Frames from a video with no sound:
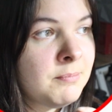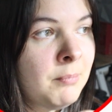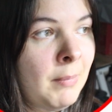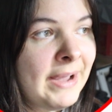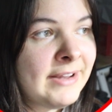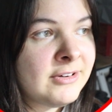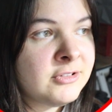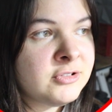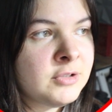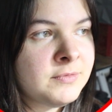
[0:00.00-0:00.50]

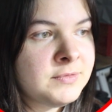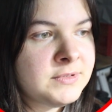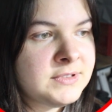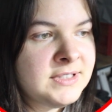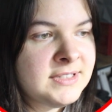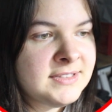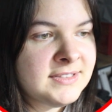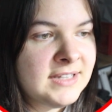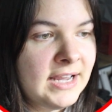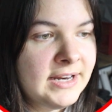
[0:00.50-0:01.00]
Microsoft
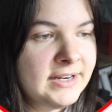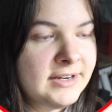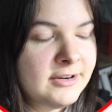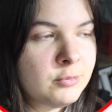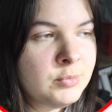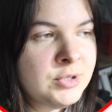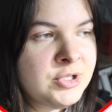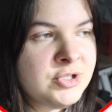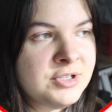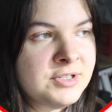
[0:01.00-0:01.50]

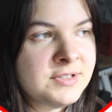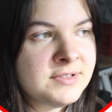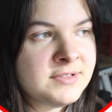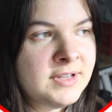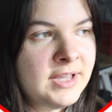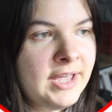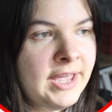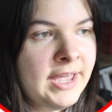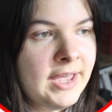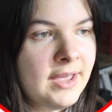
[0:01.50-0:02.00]
Designer, which
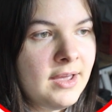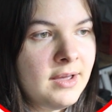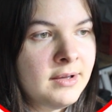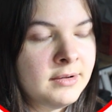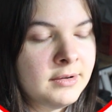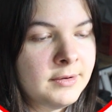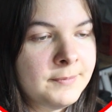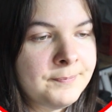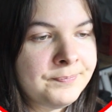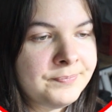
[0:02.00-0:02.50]
is a
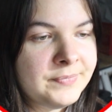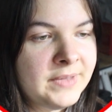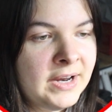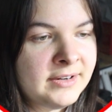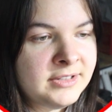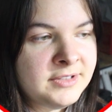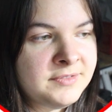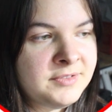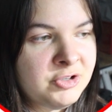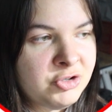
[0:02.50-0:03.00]

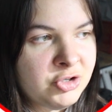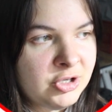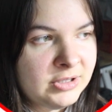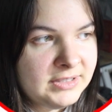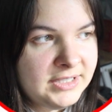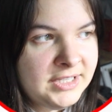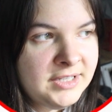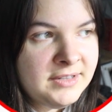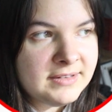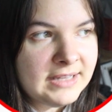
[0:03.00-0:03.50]

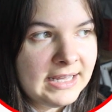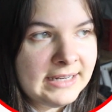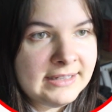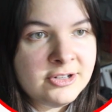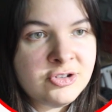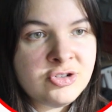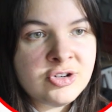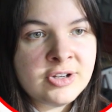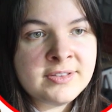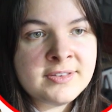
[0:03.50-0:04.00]
artificial
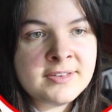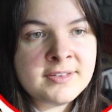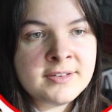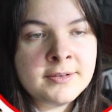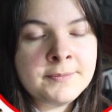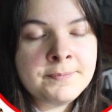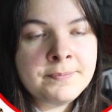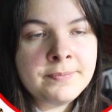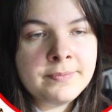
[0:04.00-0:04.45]
intelligence